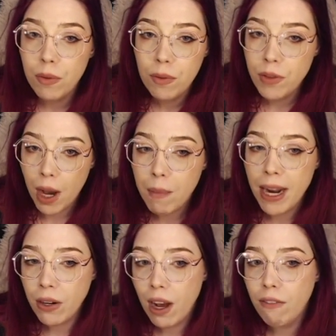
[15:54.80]

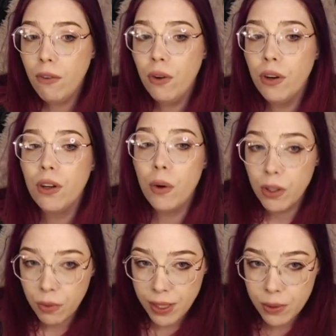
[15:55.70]
.minecraft folder, go into
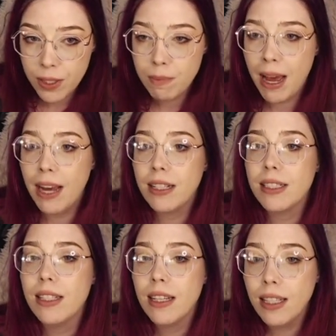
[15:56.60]
resource packs,
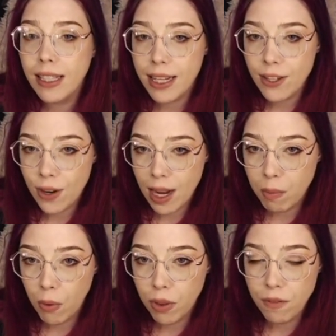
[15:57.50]
click and drag
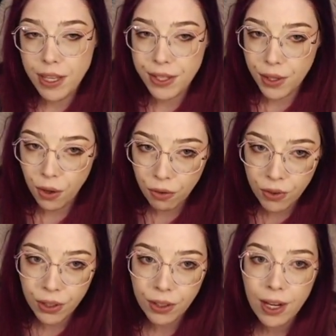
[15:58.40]
both of these over,